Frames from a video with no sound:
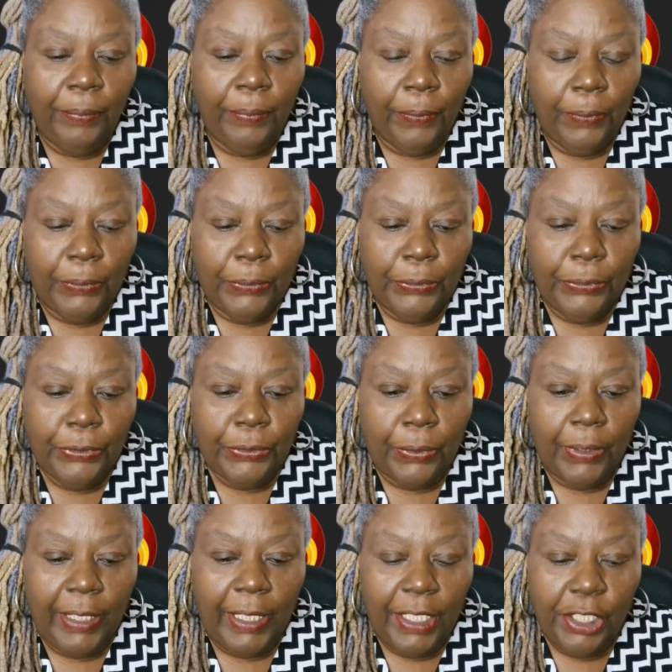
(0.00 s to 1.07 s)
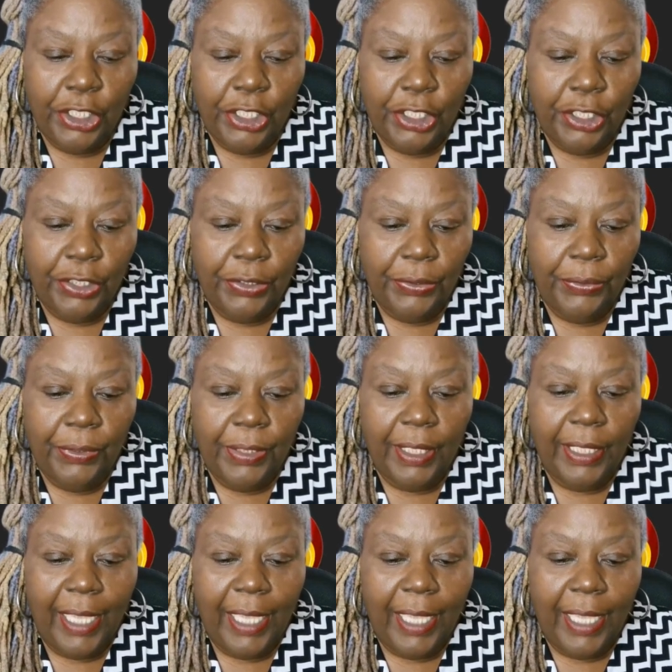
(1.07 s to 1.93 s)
rules or issued